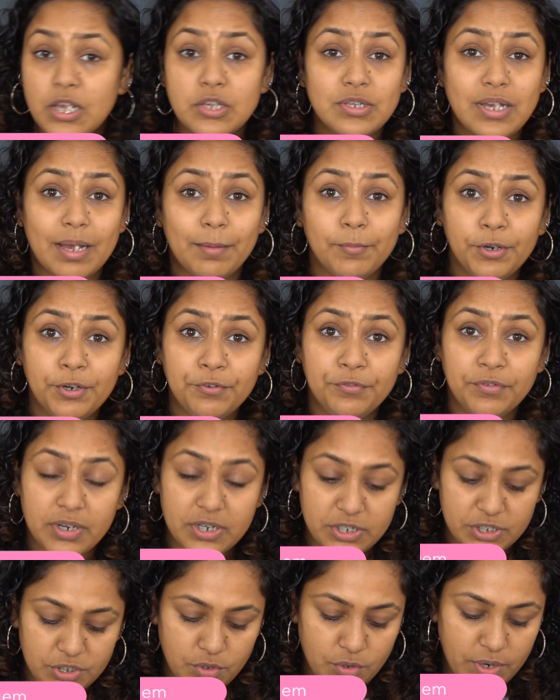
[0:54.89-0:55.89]
So I'm going to
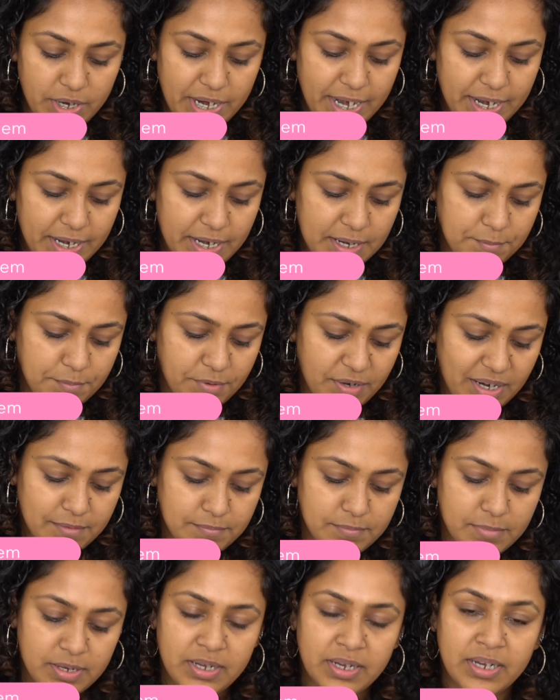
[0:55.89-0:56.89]
first go ahead and
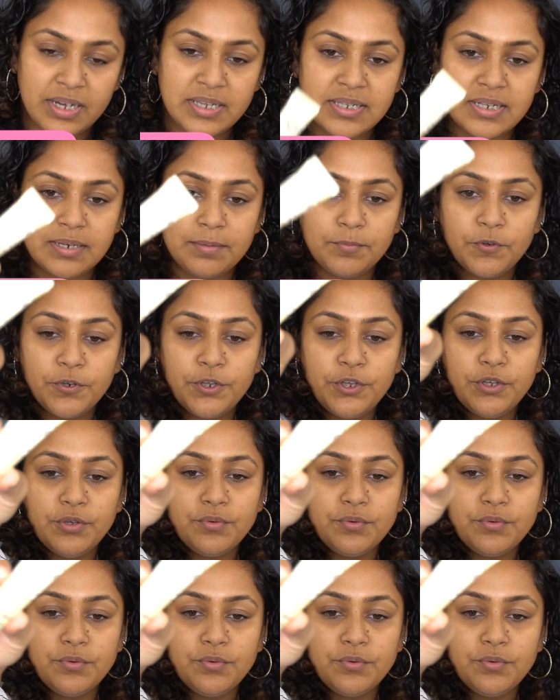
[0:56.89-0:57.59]
prime my eyes, and I'm going to